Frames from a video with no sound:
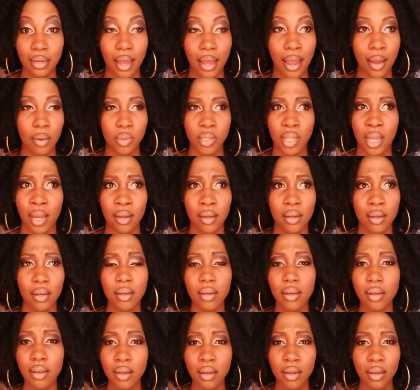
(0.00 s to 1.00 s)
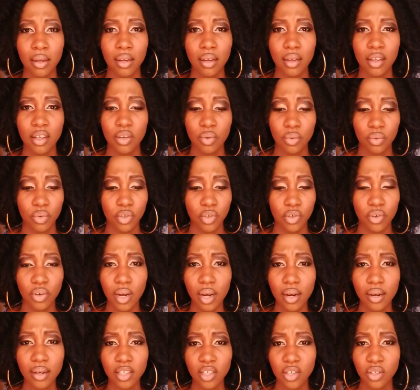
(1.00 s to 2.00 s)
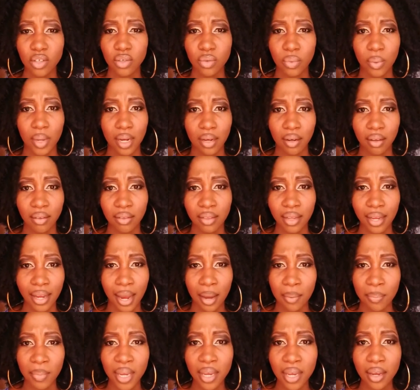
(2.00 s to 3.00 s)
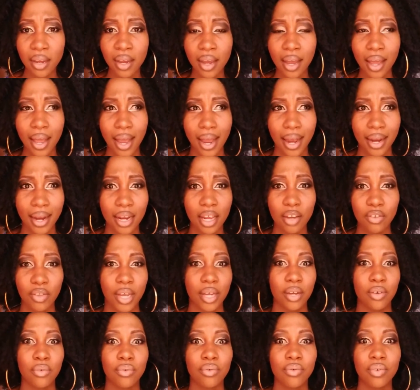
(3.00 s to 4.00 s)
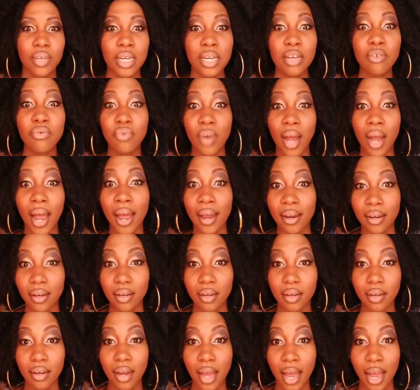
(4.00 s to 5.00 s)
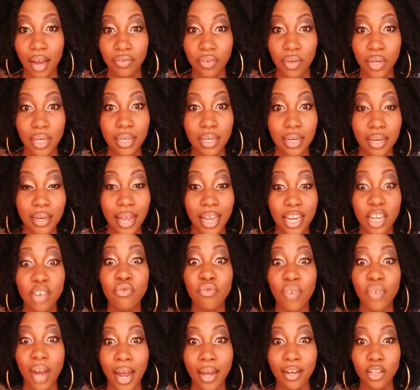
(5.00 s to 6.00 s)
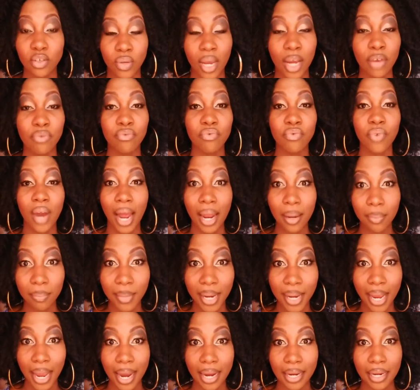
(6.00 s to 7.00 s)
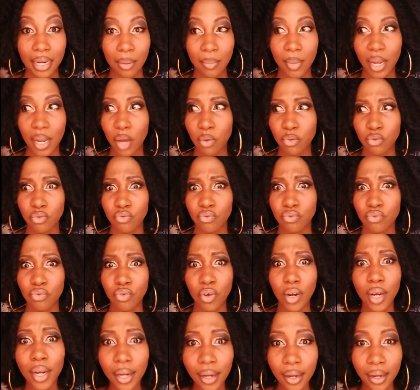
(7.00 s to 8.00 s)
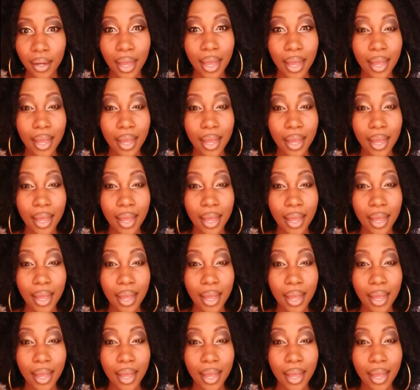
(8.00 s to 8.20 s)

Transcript: I was like, You're not gonna swing nothing at me. And I like, he ran. After he did that, he ran. So I ran behind him and I was running.